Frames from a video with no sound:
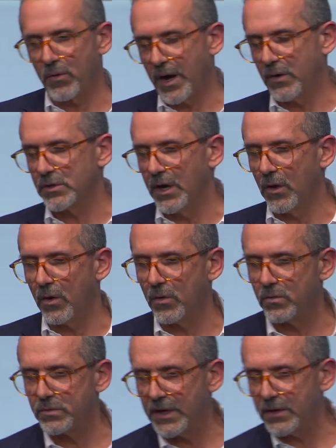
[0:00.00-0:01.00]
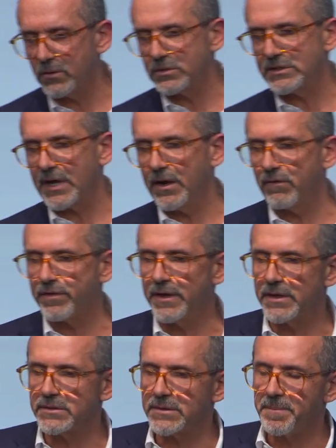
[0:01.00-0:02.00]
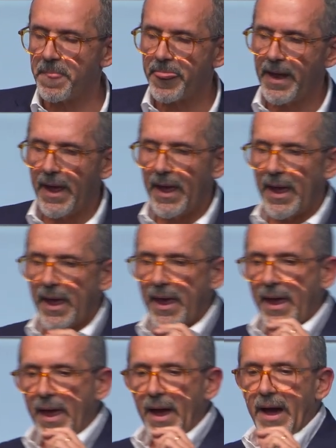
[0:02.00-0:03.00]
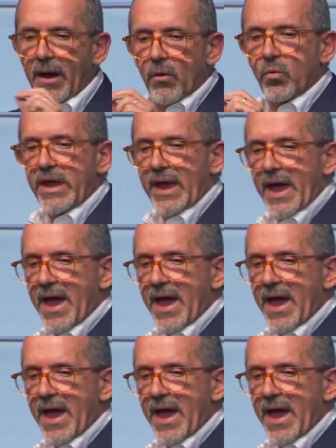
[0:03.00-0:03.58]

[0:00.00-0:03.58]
around alone and all these kind of things. We